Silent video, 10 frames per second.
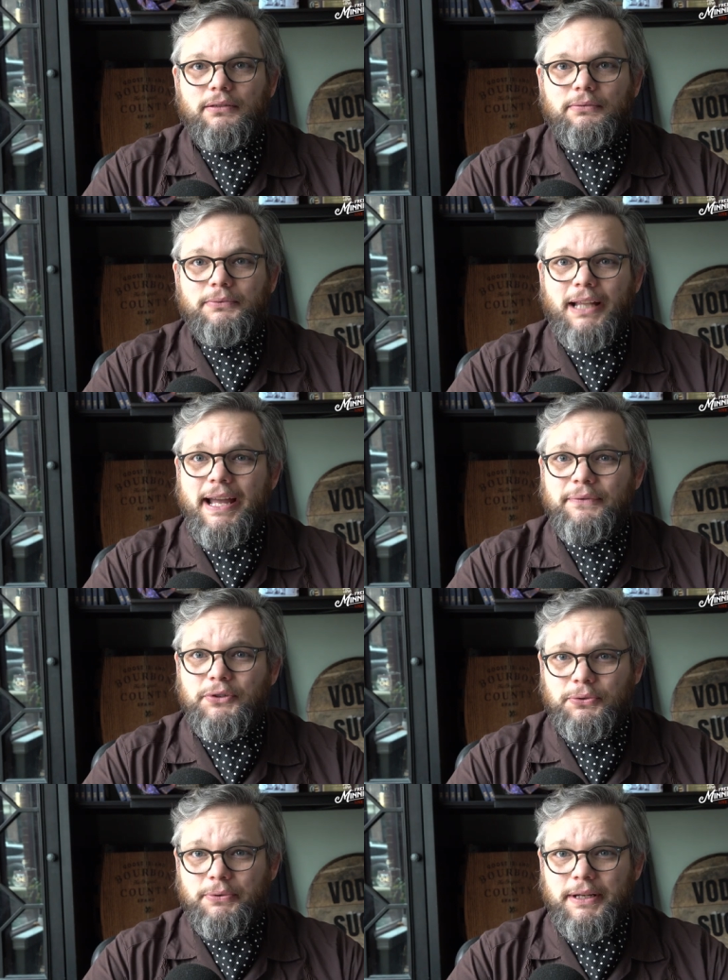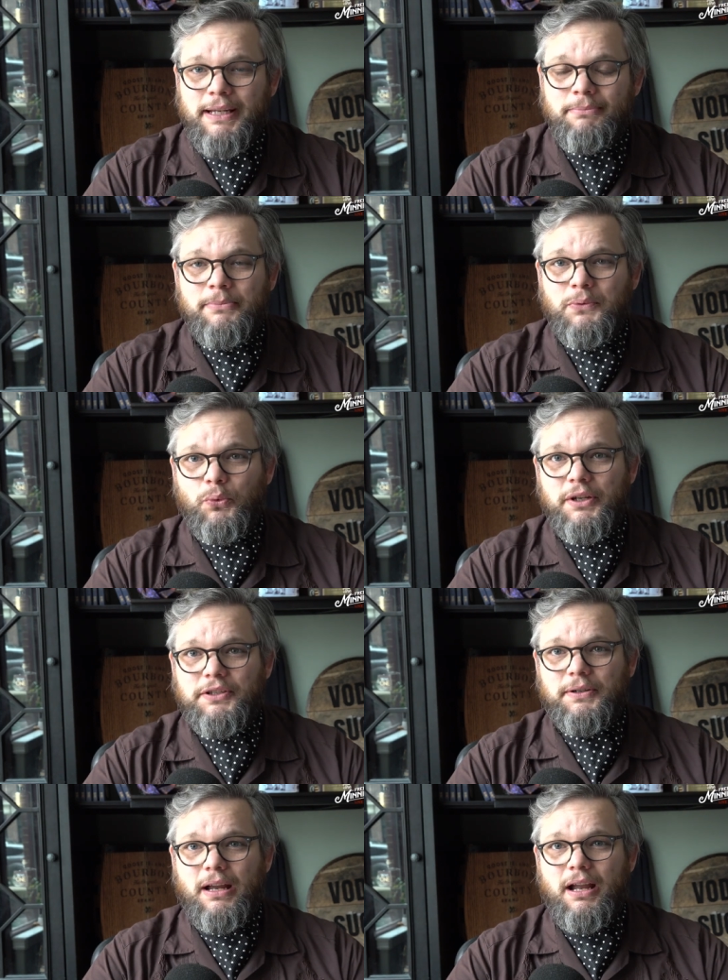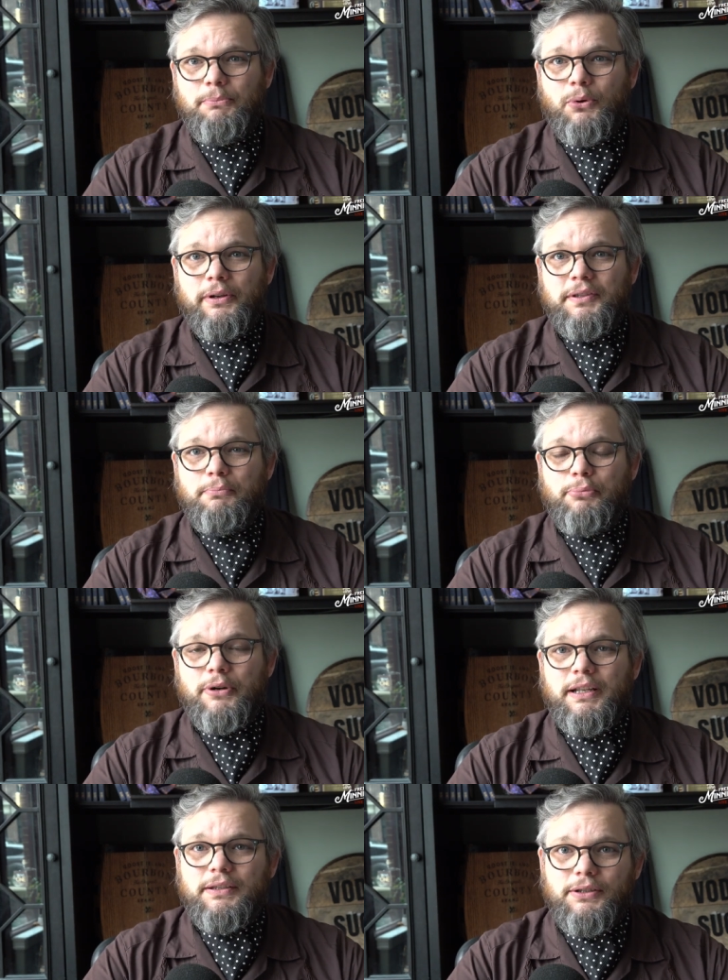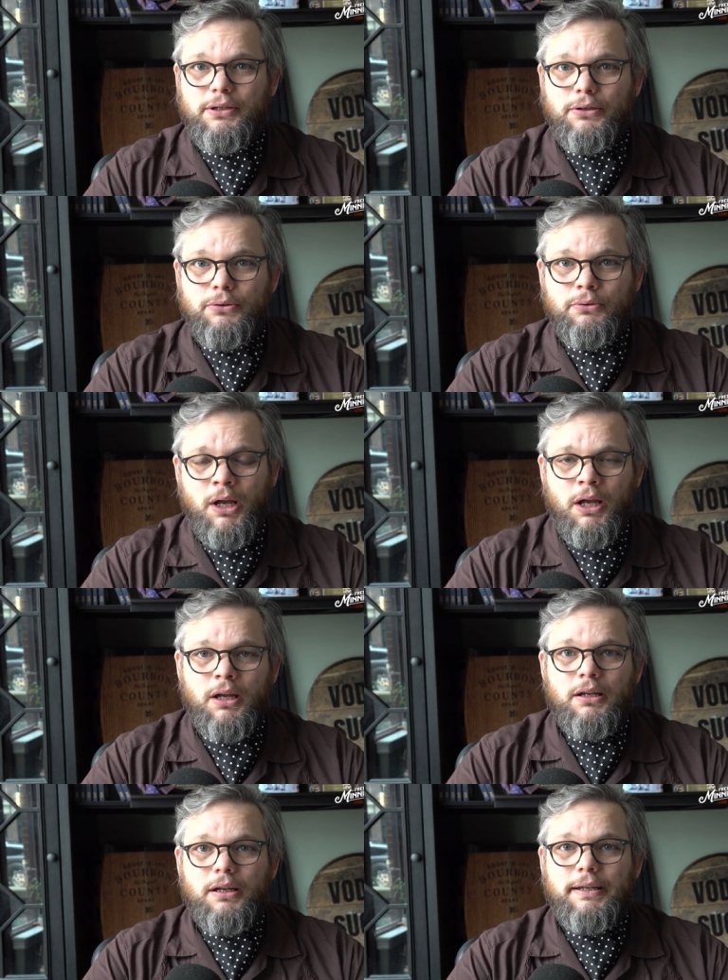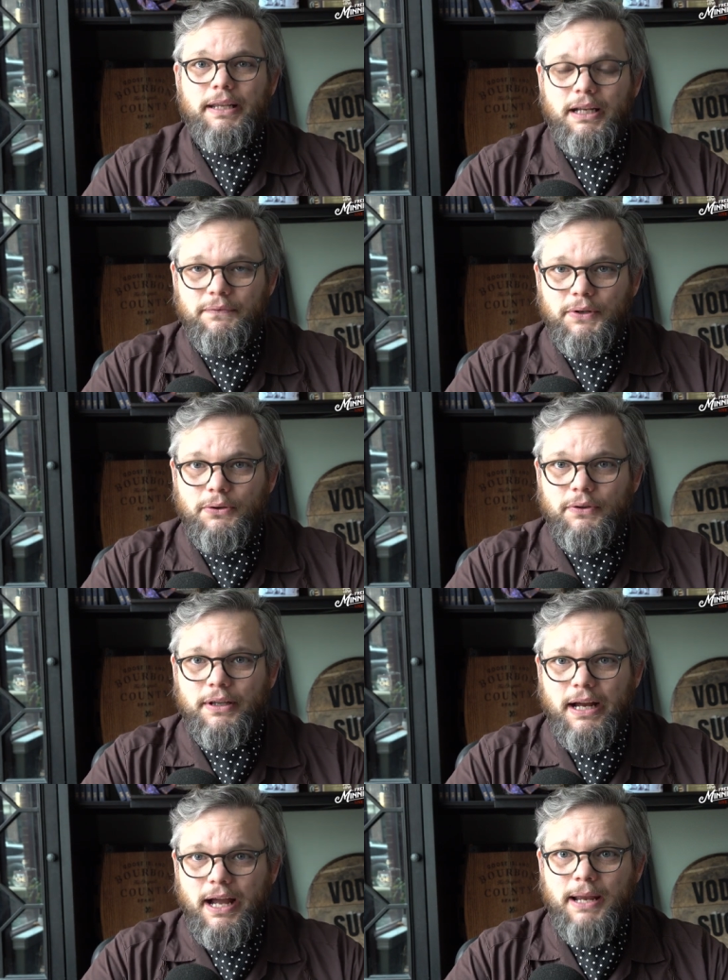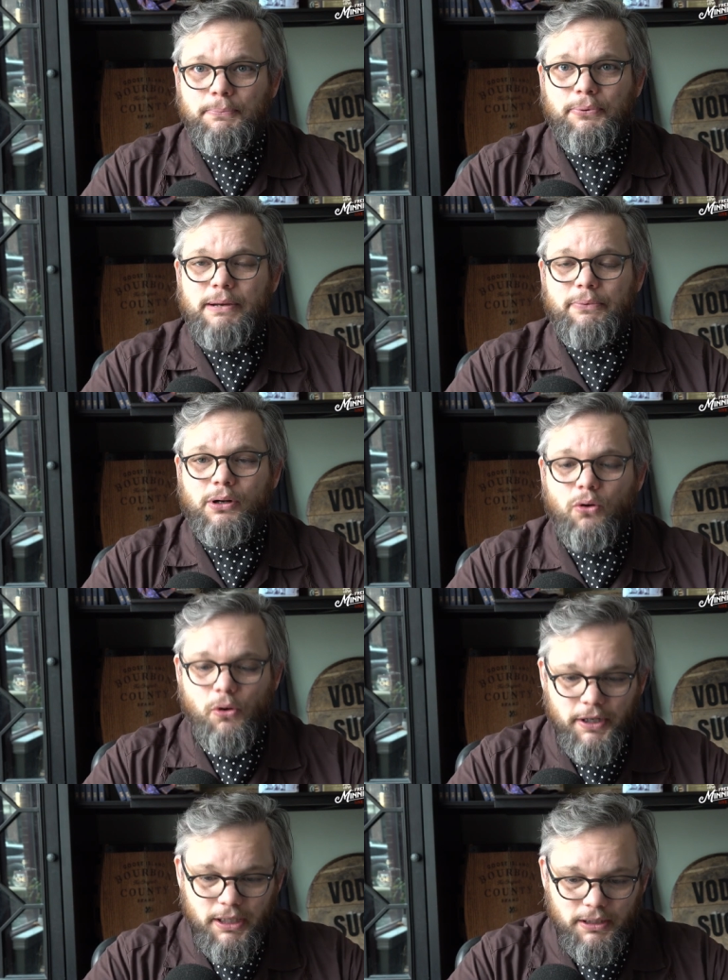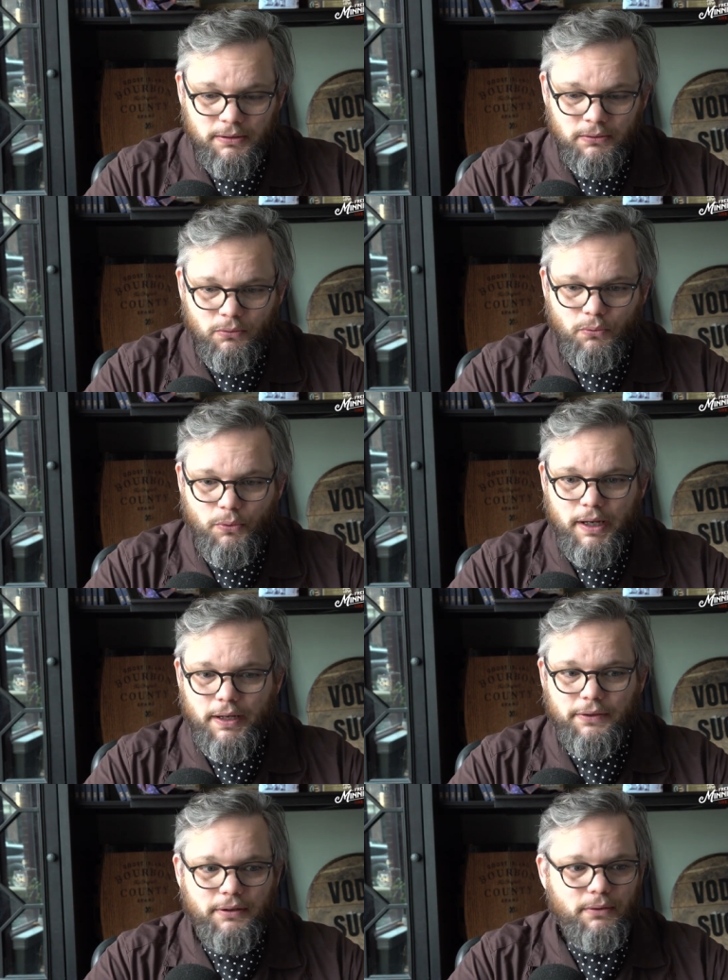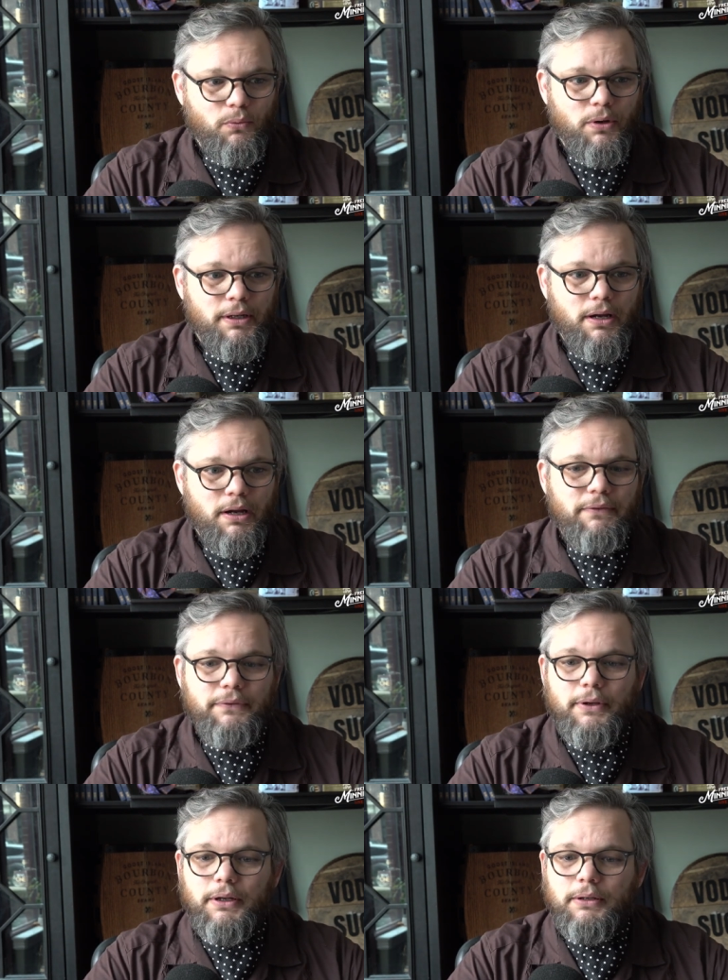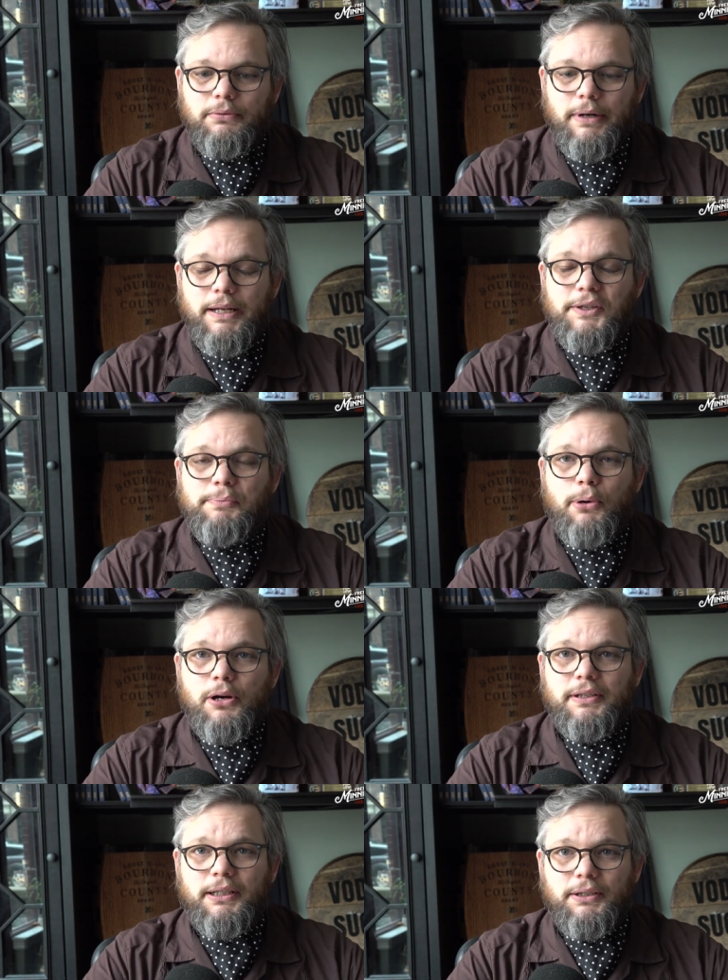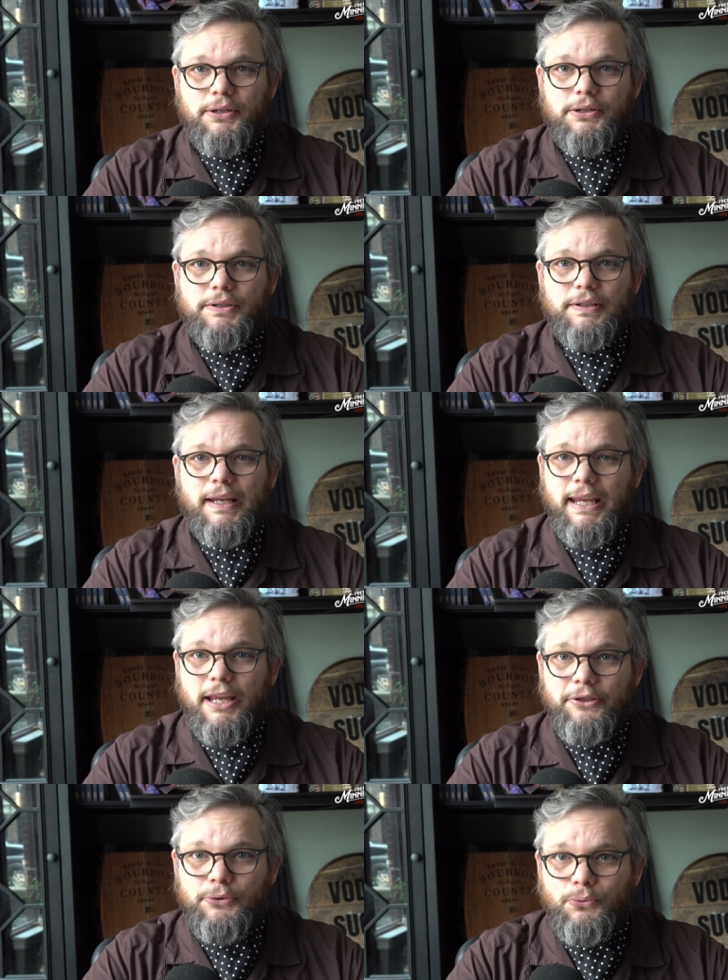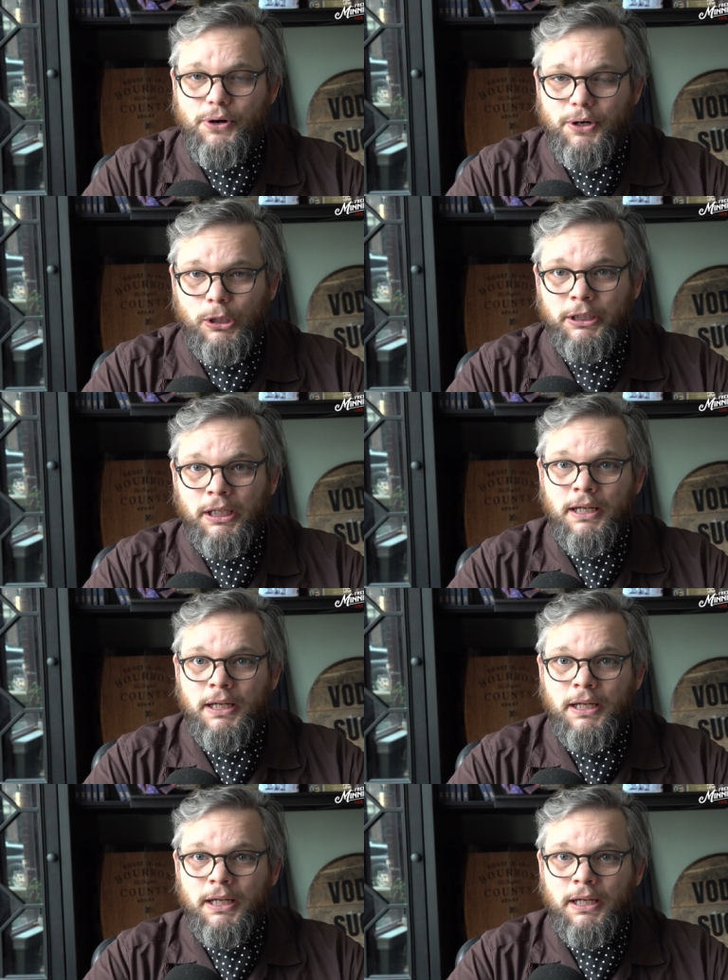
live stream in which I'm going to bring to you an interview that I pre-recorded with one of the greatest bartenders in the world.